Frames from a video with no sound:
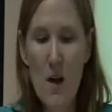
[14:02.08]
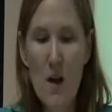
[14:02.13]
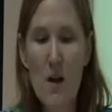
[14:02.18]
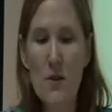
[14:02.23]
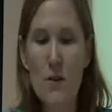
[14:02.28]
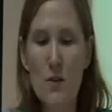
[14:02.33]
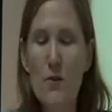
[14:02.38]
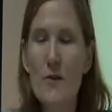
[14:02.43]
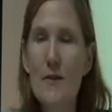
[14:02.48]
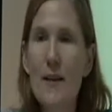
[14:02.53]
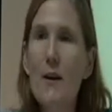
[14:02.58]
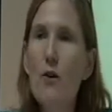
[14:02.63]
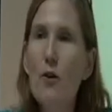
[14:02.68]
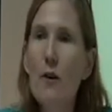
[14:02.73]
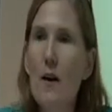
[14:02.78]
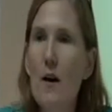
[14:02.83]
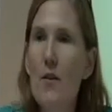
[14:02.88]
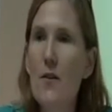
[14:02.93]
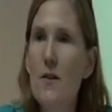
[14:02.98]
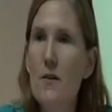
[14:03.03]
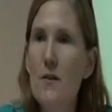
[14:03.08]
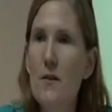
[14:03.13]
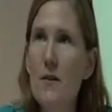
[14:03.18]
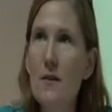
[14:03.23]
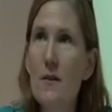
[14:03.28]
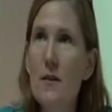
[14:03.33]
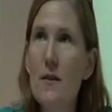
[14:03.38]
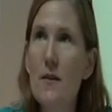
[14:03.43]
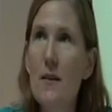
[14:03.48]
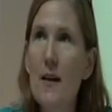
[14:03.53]
So Senghor and
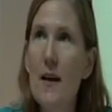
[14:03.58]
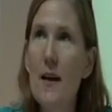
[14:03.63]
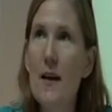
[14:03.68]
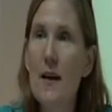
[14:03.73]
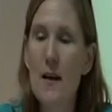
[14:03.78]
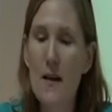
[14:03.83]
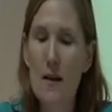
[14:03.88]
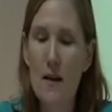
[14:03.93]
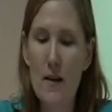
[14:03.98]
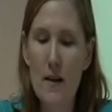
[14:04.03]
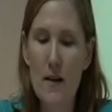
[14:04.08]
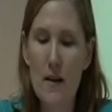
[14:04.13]
others, they